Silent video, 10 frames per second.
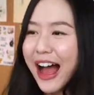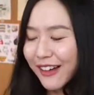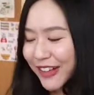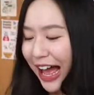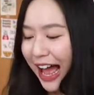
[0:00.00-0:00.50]

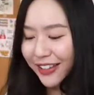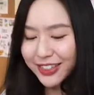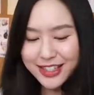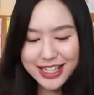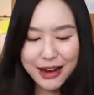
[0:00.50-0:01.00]
have had
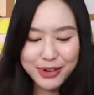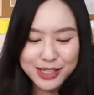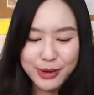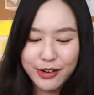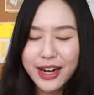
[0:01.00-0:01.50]
the same
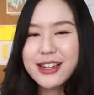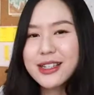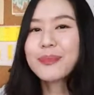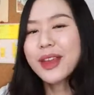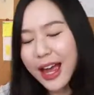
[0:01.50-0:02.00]

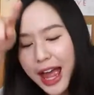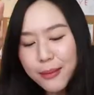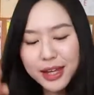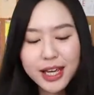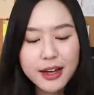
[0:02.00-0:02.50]

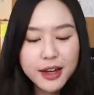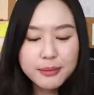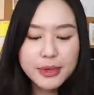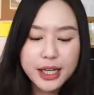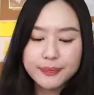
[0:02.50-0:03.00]

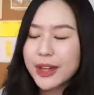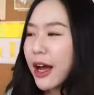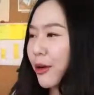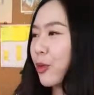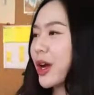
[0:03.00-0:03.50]
experience,me
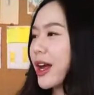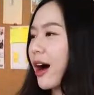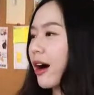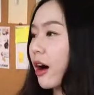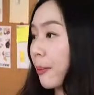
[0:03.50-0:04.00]
yeah we
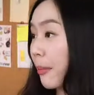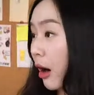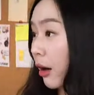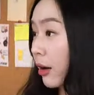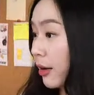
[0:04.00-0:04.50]
are
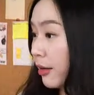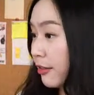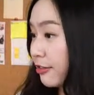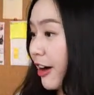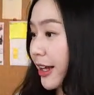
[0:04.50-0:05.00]
among
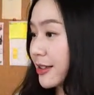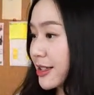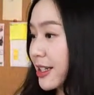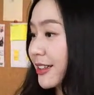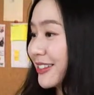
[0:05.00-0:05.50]
friends
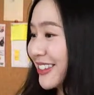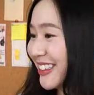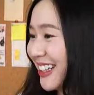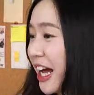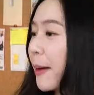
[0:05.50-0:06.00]

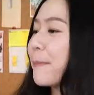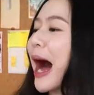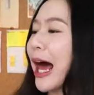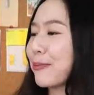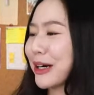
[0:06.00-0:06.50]

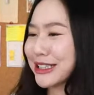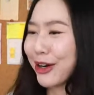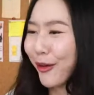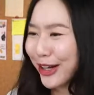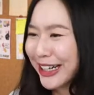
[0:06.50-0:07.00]
man
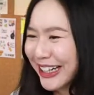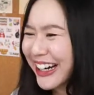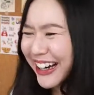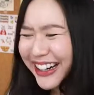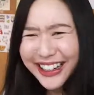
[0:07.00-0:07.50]
patron
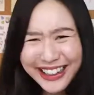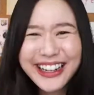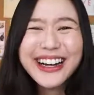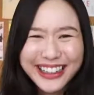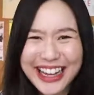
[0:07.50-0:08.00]

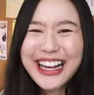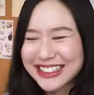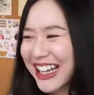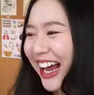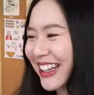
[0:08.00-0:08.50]

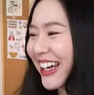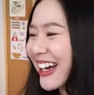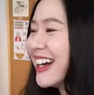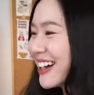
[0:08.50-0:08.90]
exactly